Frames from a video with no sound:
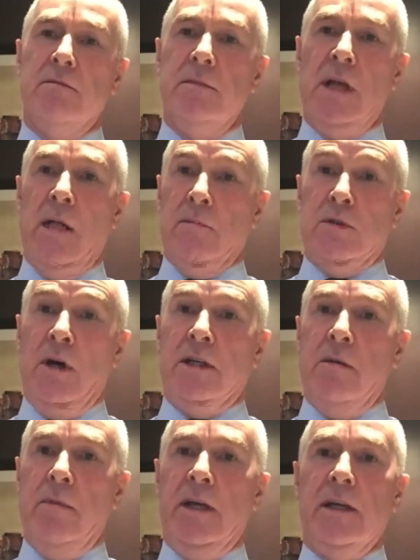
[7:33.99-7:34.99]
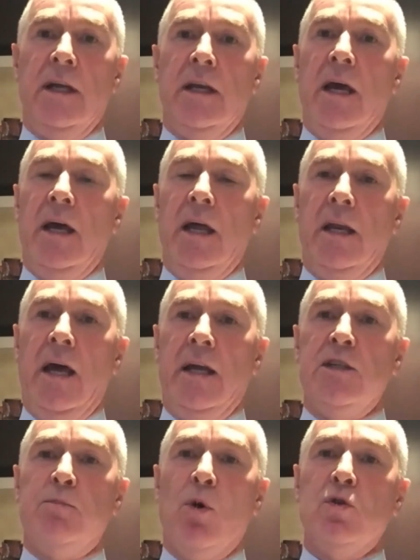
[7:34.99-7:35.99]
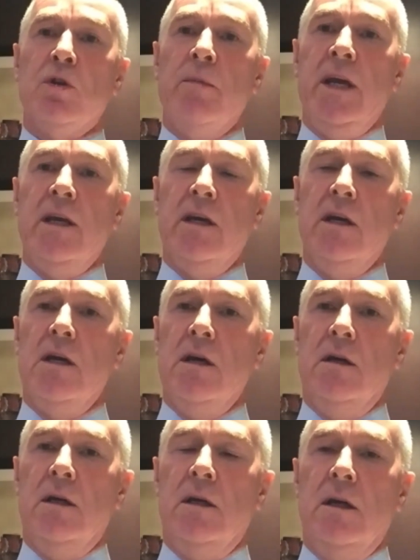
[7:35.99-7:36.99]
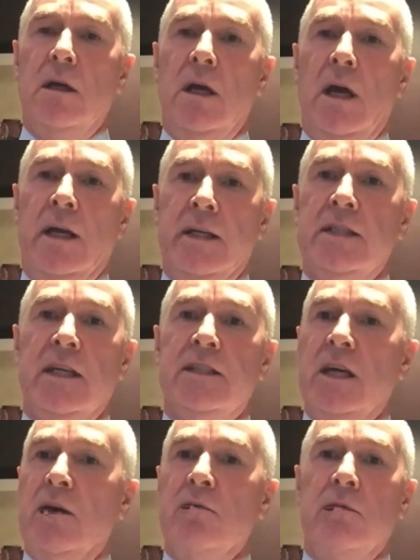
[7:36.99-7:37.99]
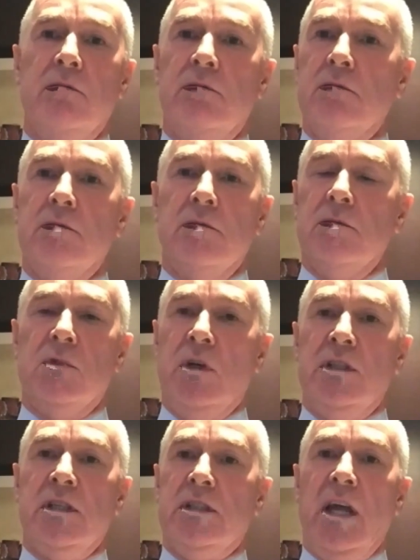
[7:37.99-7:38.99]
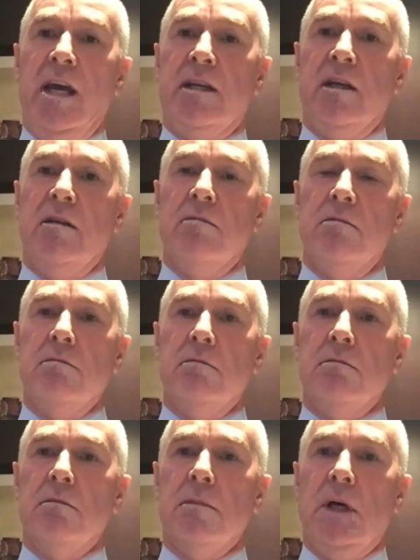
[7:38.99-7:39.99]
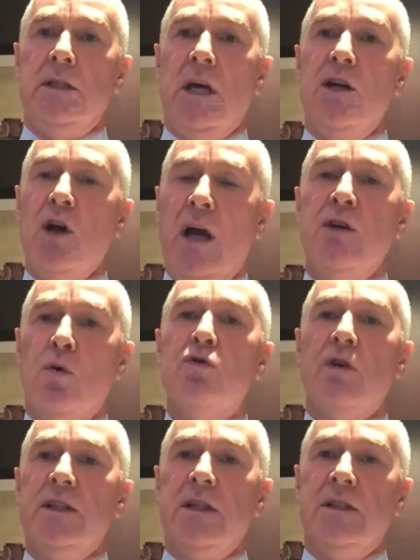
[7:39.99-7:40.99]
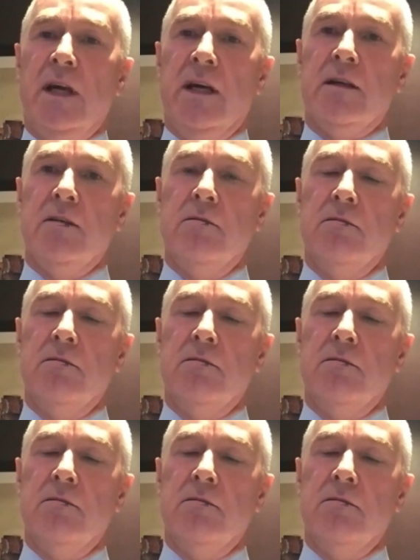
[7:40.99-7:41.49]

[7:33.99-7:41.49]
The ambulance man came in and he spoke to me, and he says, Jim, Teresa's dead. I said, I know Teresa's dead.